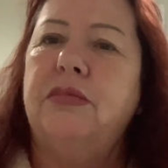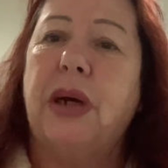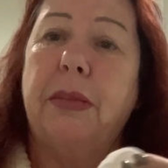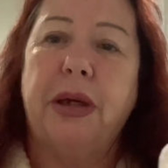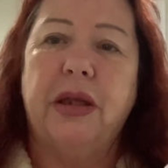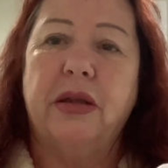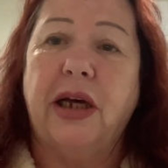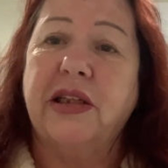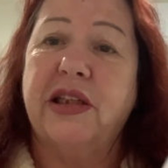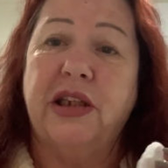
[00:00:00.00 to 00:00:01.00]
Maybe
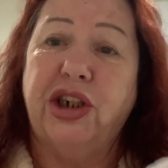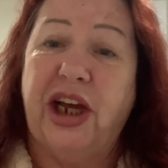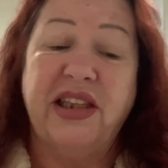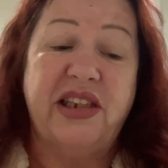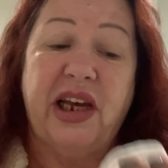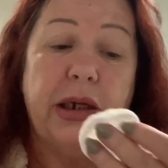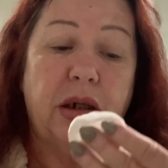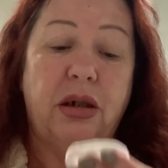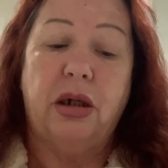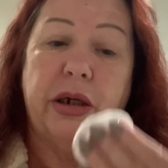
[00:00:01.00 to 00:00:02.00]
that's the
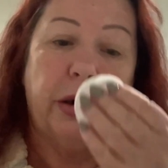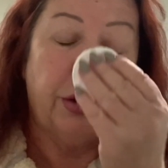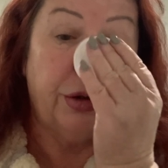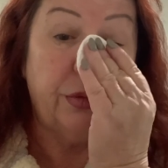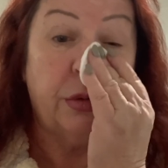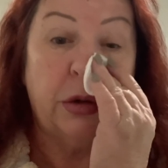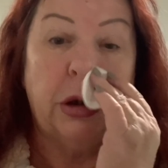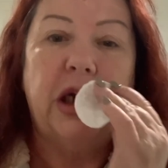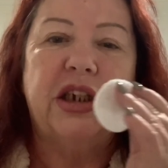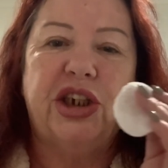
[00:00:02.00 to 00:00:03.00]
ginseng. I don't know.
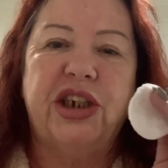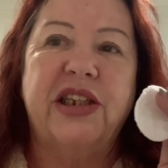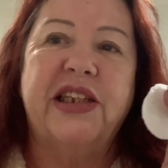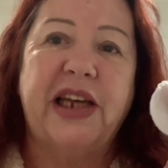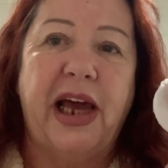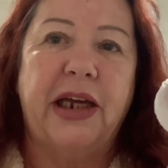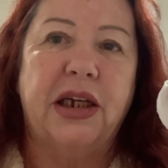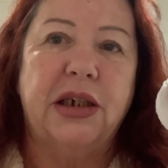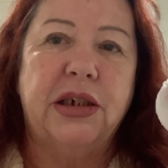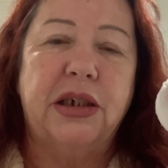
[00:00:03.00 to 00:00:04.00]
Ginseng.
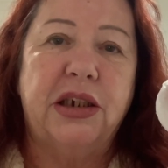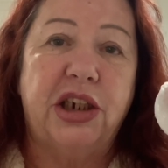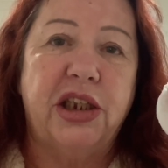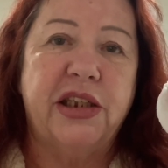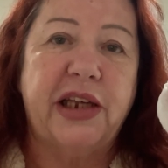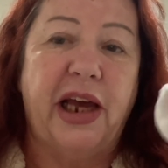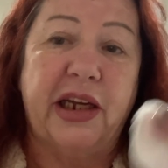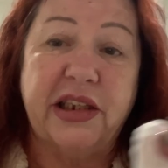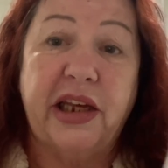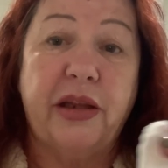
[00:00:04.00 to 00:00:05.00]
Ginseng.
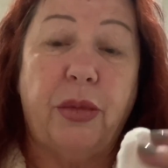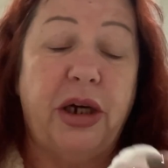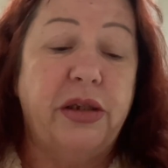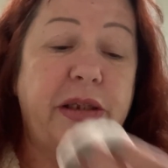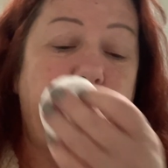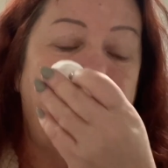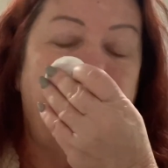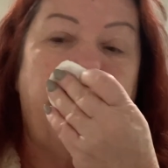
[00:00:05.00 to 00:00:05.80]
Is that the way I say it?